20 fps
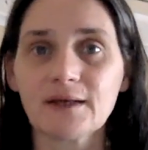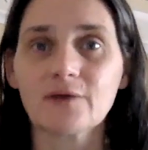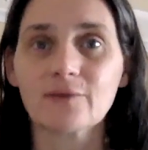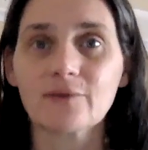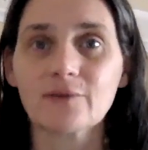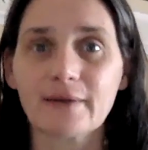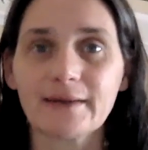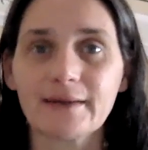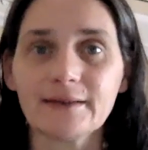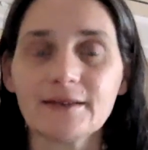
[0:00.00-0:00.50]

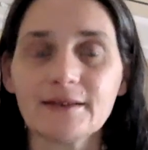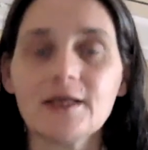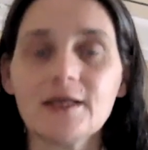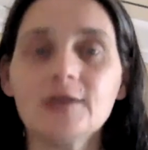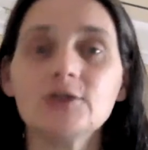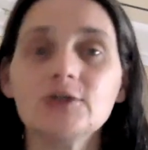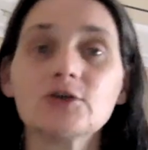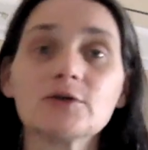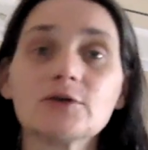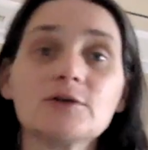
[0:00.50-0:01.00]
right,
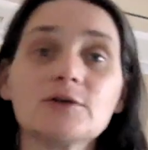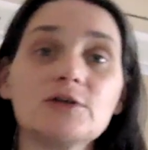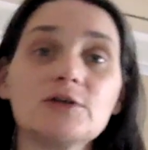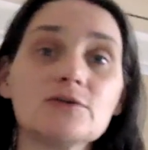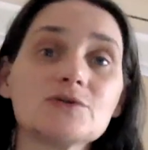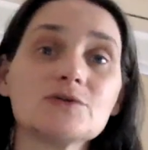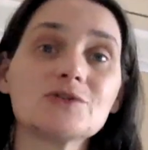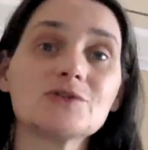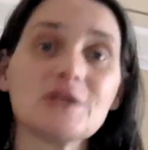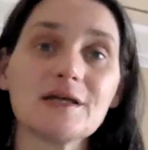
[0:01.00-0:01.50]
you're
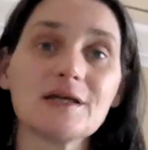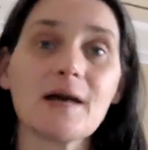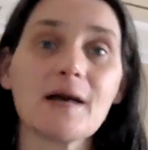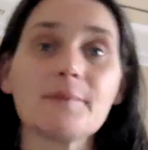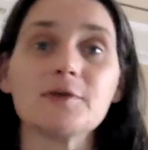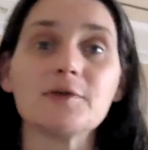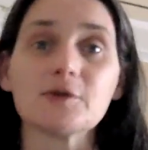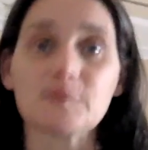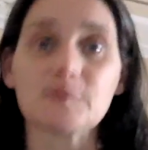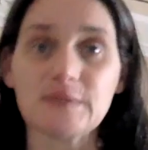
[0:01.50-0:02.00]
using
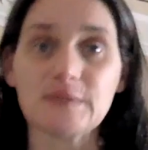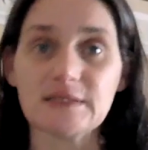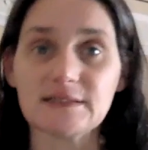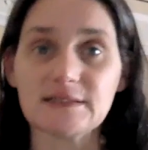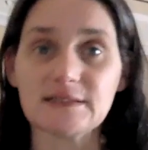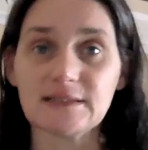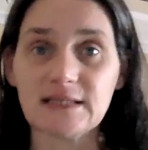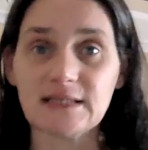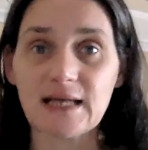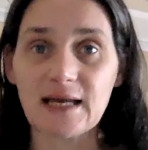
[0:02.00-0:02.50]
up your
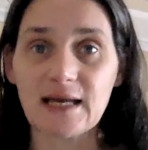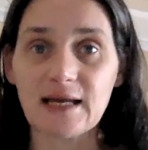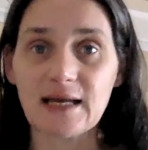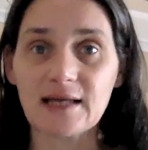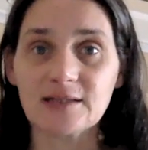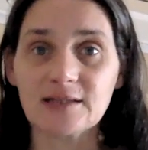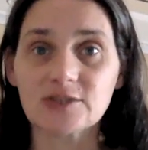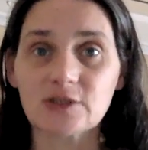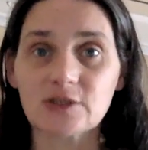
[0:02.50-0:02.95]
BCAAs,